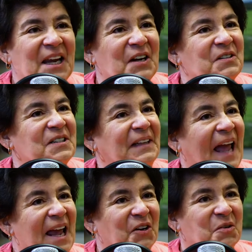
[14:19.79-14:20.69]
years
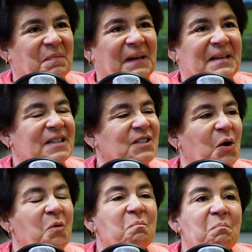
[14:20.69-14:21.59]
later yeah. but it's
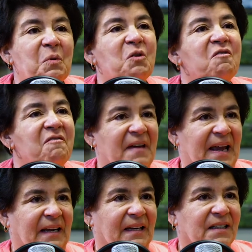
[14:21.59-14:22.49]
so
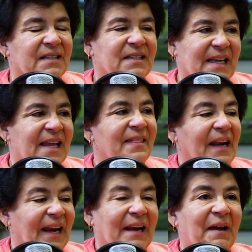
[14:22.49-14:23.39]
moving right. to see that
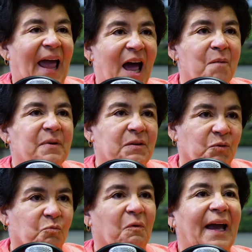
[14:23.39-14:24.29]
it
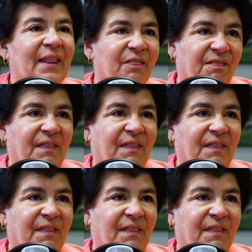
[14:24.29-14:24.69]
happened right, right.